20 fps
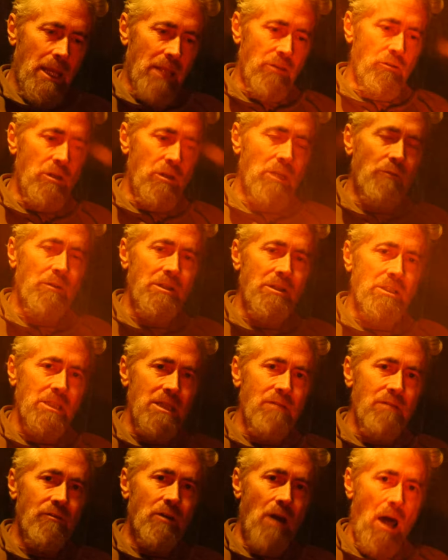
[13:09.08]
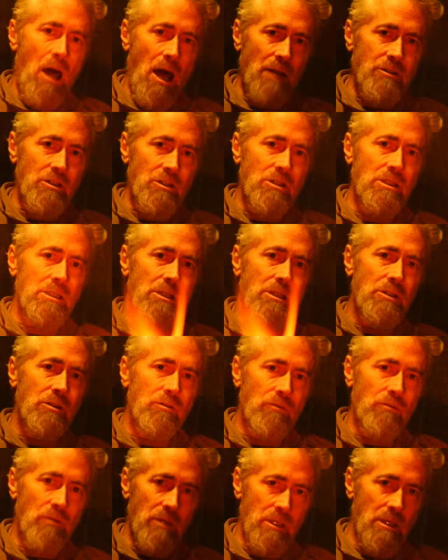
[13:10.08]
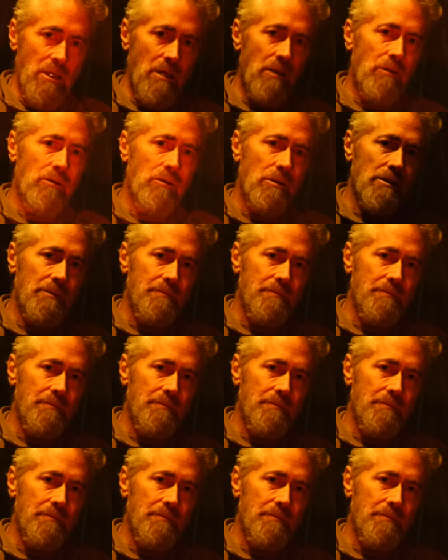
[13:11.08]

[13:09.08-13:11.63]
And you can receive consciousness through the ether.